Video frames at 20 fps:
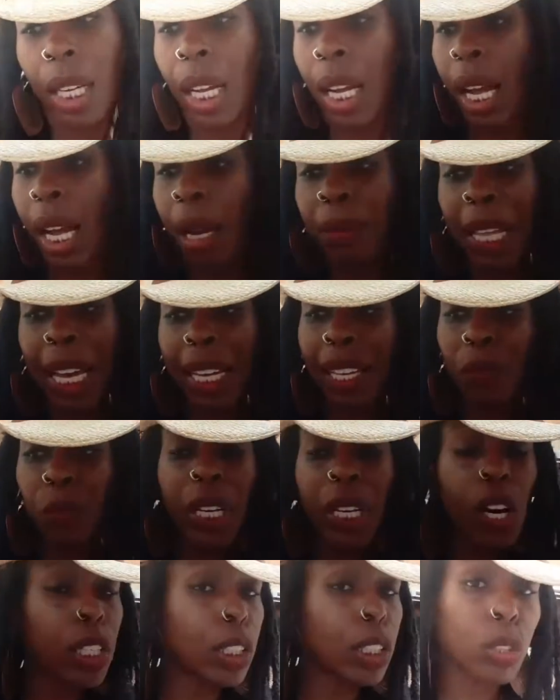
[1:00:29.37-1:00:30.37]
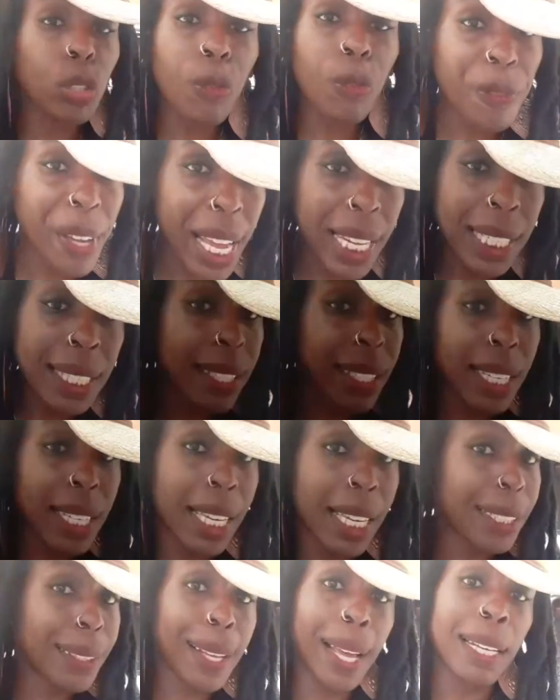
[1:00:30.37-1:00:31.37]
I'm like, if we're gonna do fantasy,
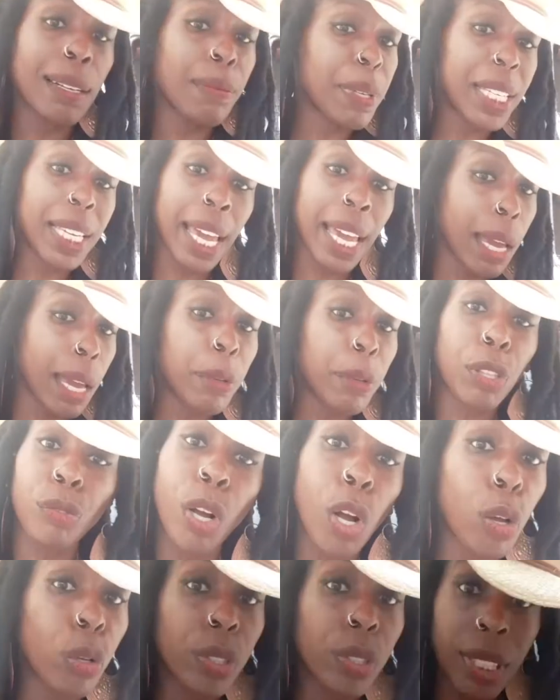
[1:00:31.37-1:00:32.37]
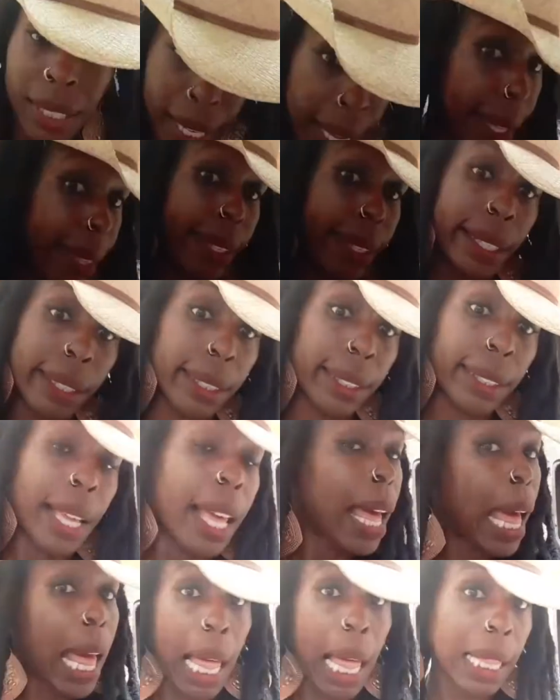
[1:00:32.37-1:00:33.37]
it's got to be Game of Thrones or nothing.
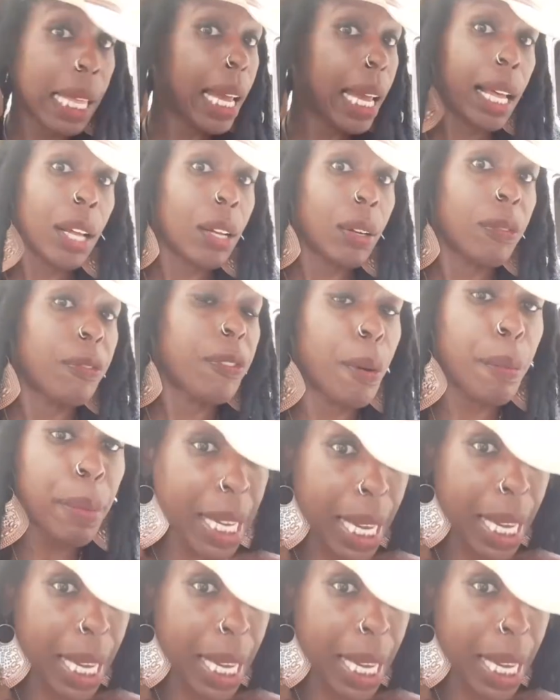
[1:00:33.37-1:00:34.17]
Hello, for me